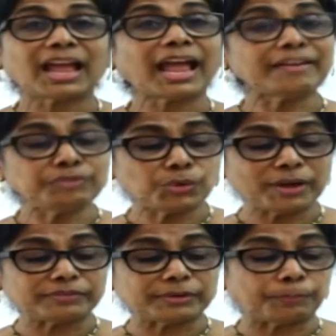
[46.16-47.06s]
Have you
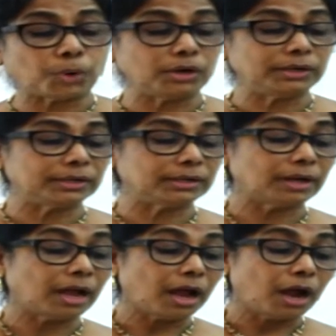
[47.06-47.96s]
ever pondered
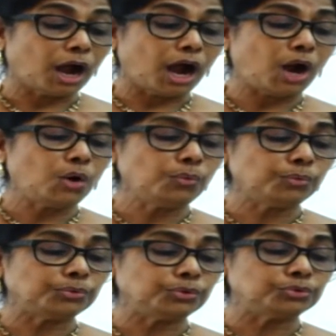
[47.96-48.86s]

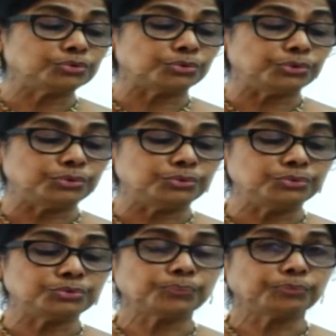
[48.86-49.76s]
how you should
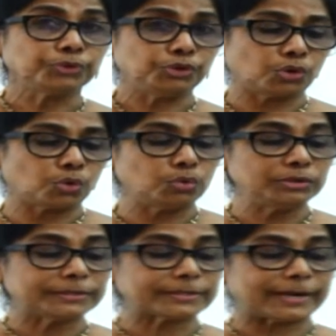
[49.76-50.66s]
use your
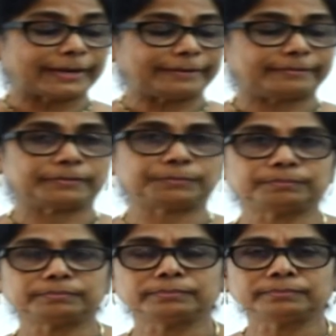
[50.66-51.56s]
own strength
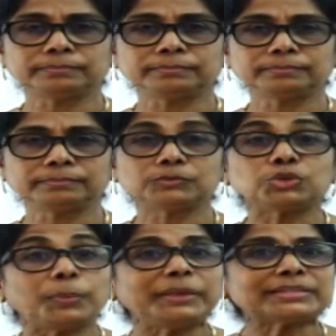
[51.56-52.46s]

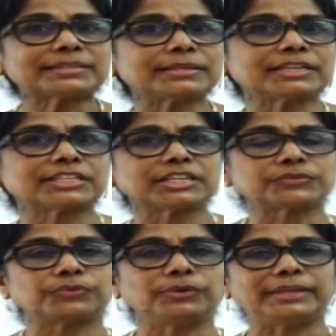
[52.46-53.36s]
to be
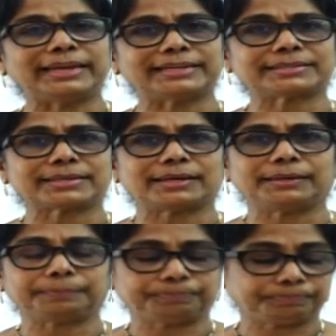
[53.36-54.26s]
successful the next time?